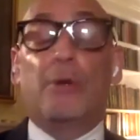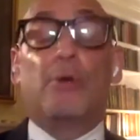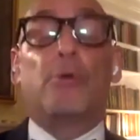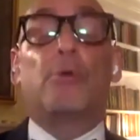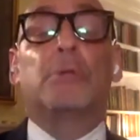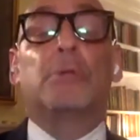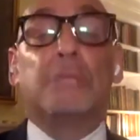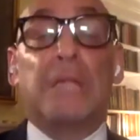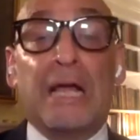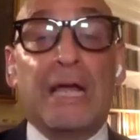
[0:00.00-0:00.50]
our
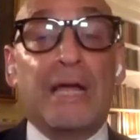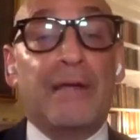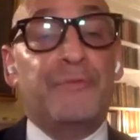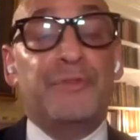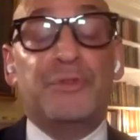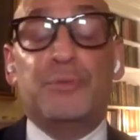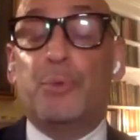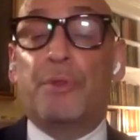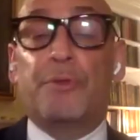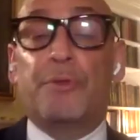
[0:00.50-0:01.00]
own
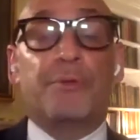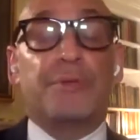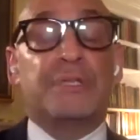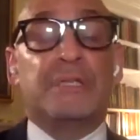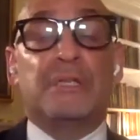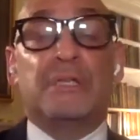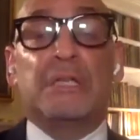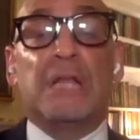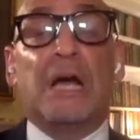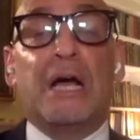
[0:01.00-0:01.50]
lives, whether it's
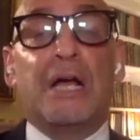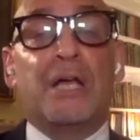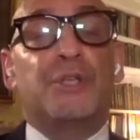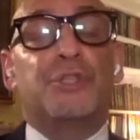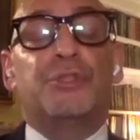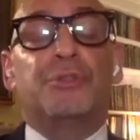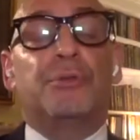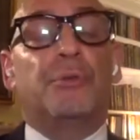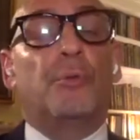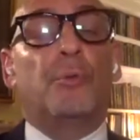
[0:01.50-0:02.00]
in
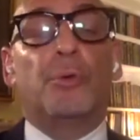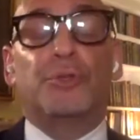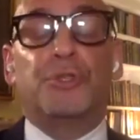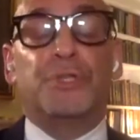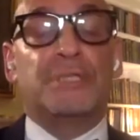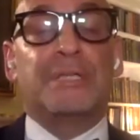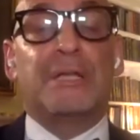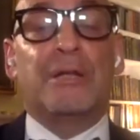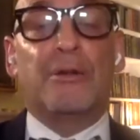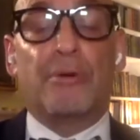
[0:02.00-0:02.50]
lodge or
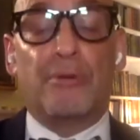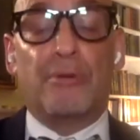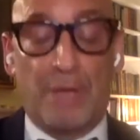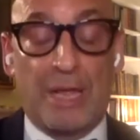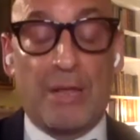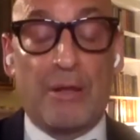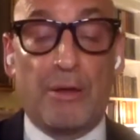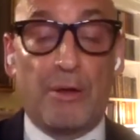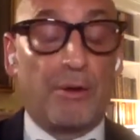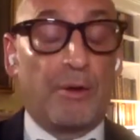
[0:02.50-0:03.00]
just our
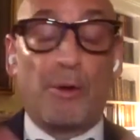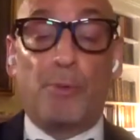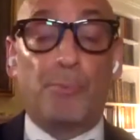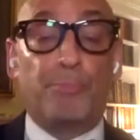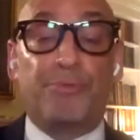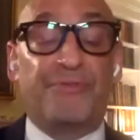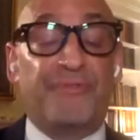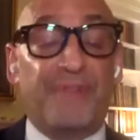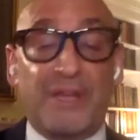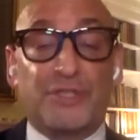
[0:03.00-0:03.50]
own
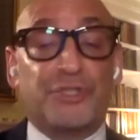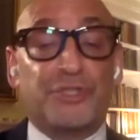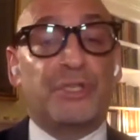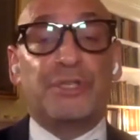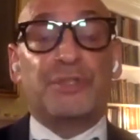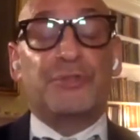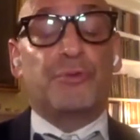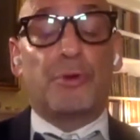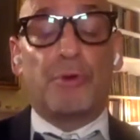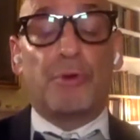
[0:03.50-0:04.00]

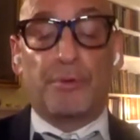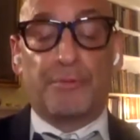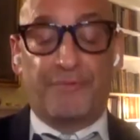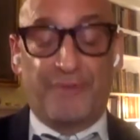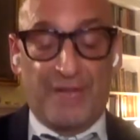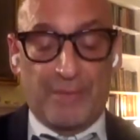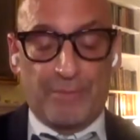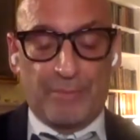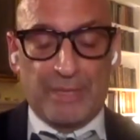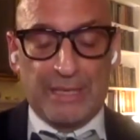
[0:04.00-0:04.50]
professions or our own
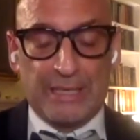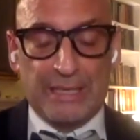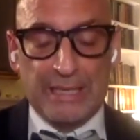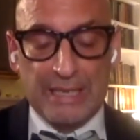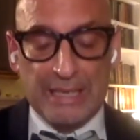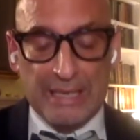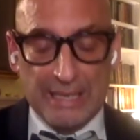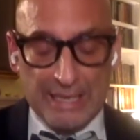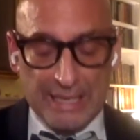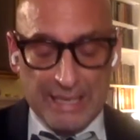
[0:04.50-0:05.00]
family,
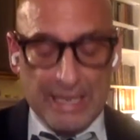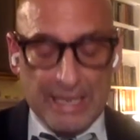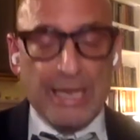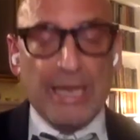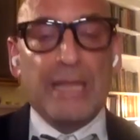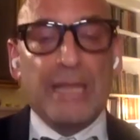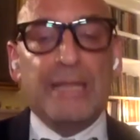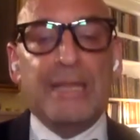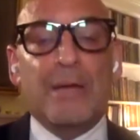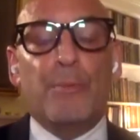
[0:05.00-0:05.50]

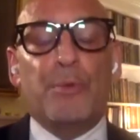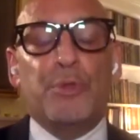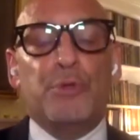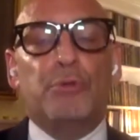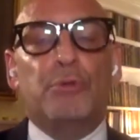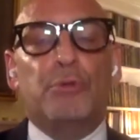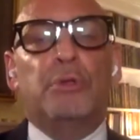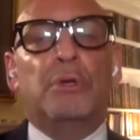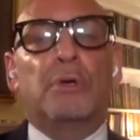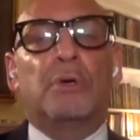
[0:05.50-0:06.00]
that when you
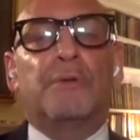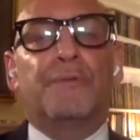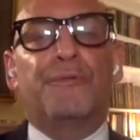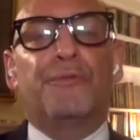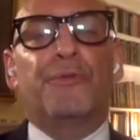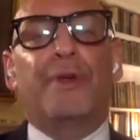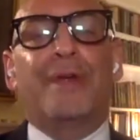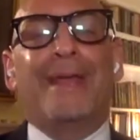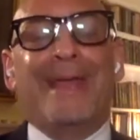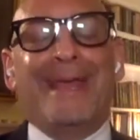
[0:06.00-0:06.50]
look
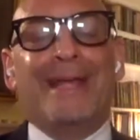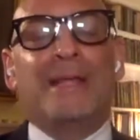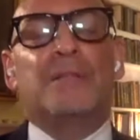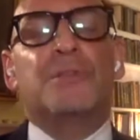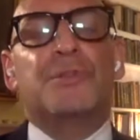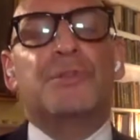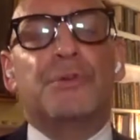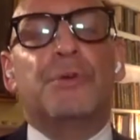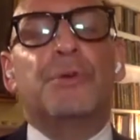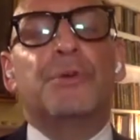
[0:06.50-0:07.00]
for
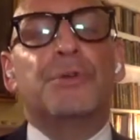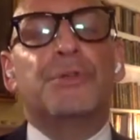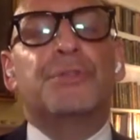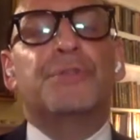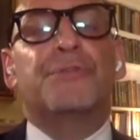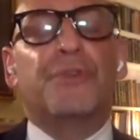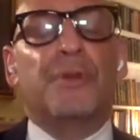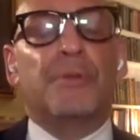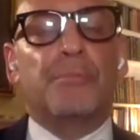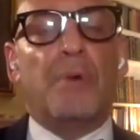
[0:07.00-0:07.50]
answers
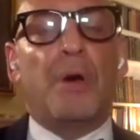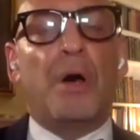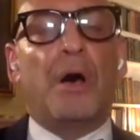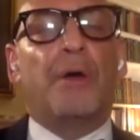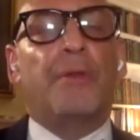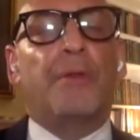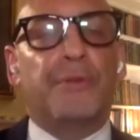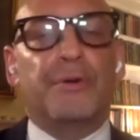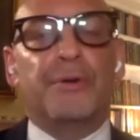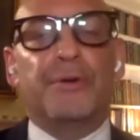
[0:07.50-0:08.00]
from
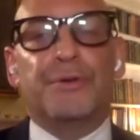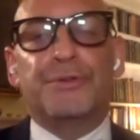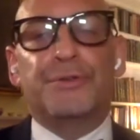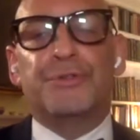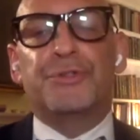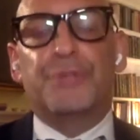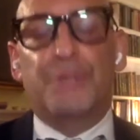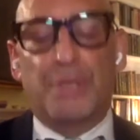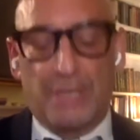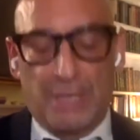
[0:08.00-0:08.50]

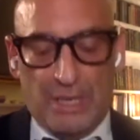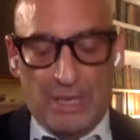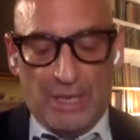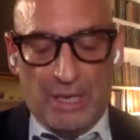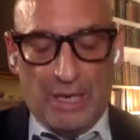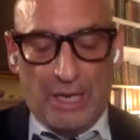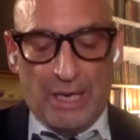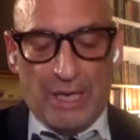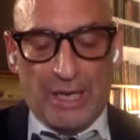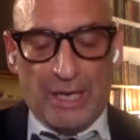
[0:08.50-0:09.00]
others,
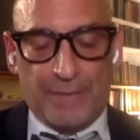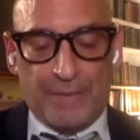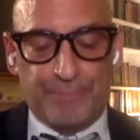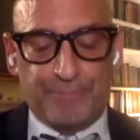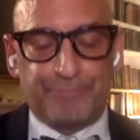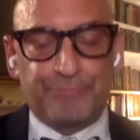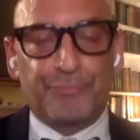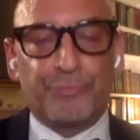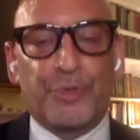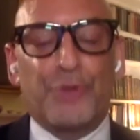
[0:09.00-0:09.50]

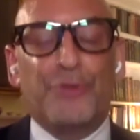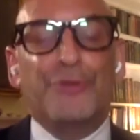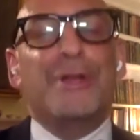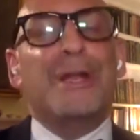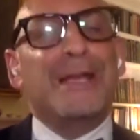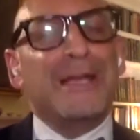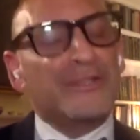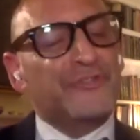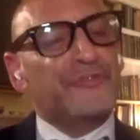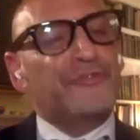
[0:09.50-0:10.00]
you're
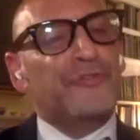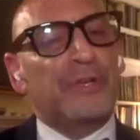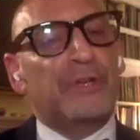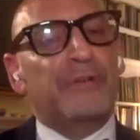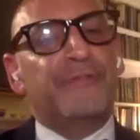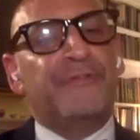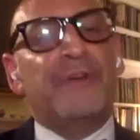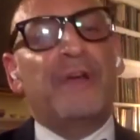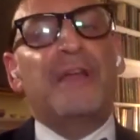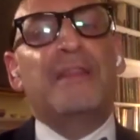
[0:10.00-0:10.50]
not necessarily
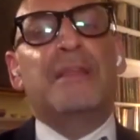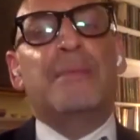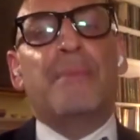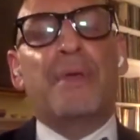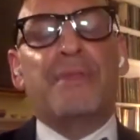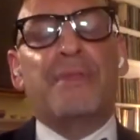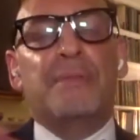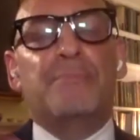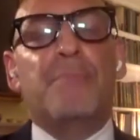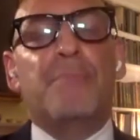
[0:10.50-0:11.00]
going to find them.
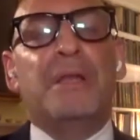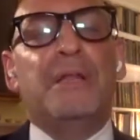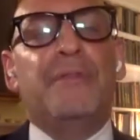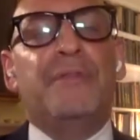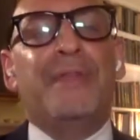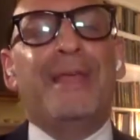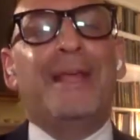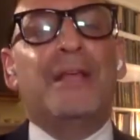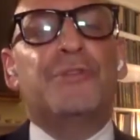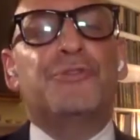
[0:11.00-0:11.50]
I think many of
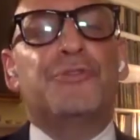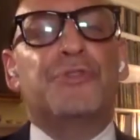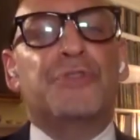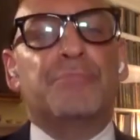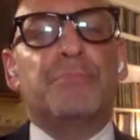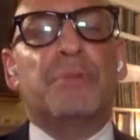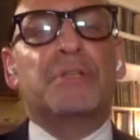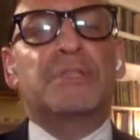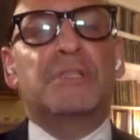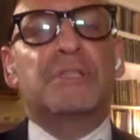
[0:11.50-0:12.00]
the answers
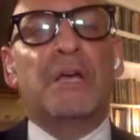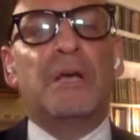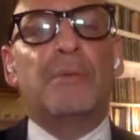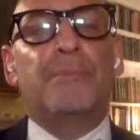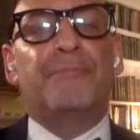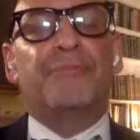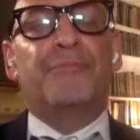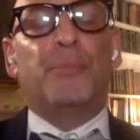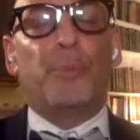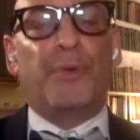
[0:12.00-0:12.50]
must
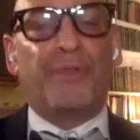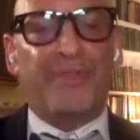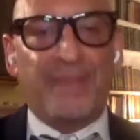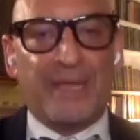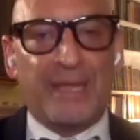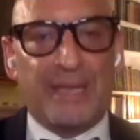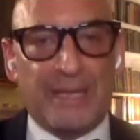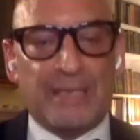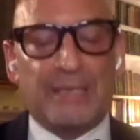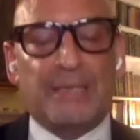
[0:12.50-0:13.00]
come from
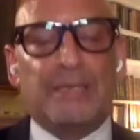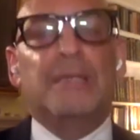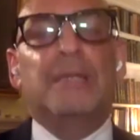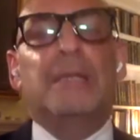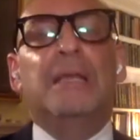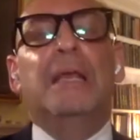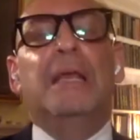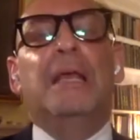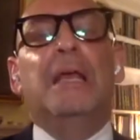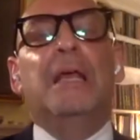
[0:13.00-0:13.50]
within,
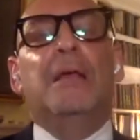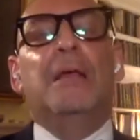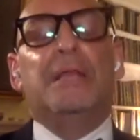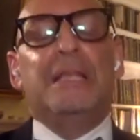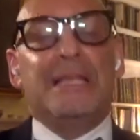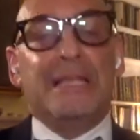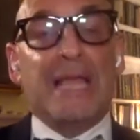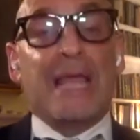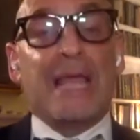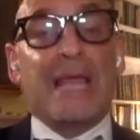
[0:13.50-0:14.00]

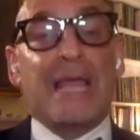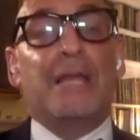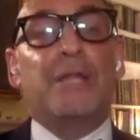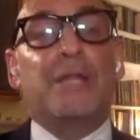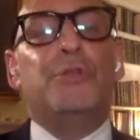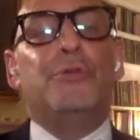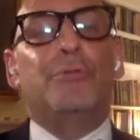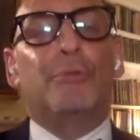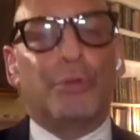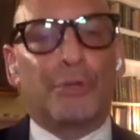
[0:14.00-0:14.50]
yet
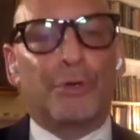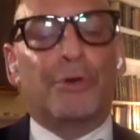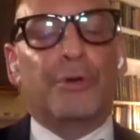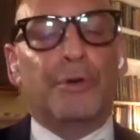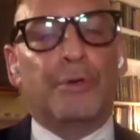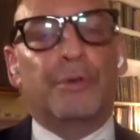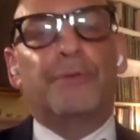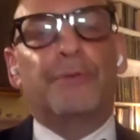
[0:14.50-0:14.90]
you learn